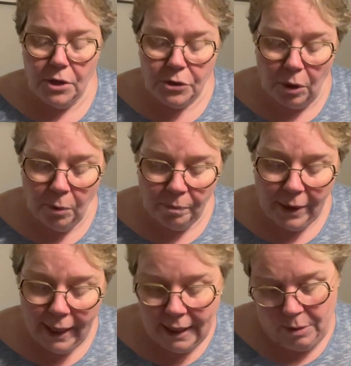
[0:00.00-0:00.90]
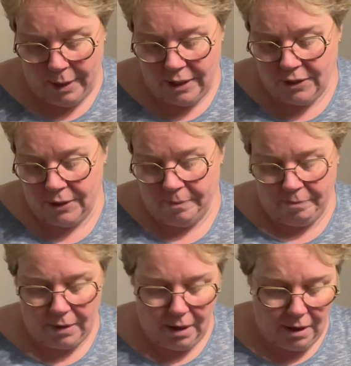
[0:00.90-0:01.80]
So anyways,
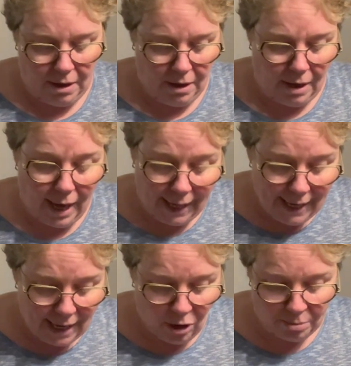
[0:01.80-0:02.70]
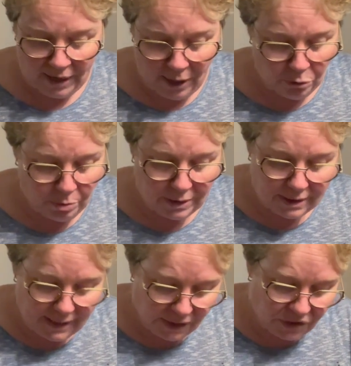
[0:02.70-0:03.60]
I helped out with the
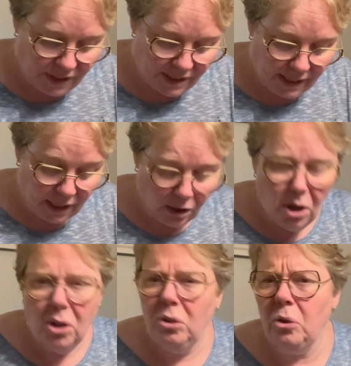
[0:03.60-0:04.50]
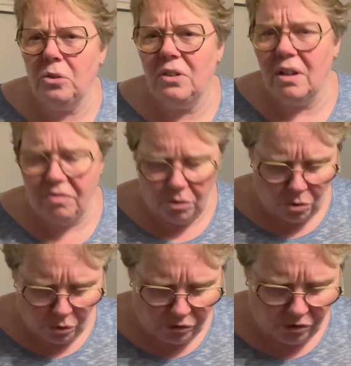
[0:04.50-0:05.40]
test knitting, not the
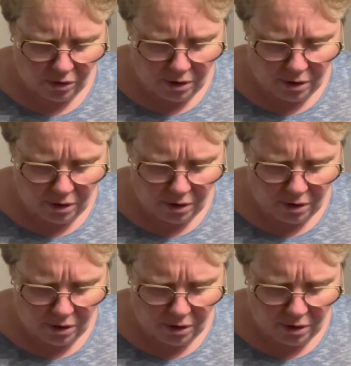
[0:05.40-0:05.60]
difficult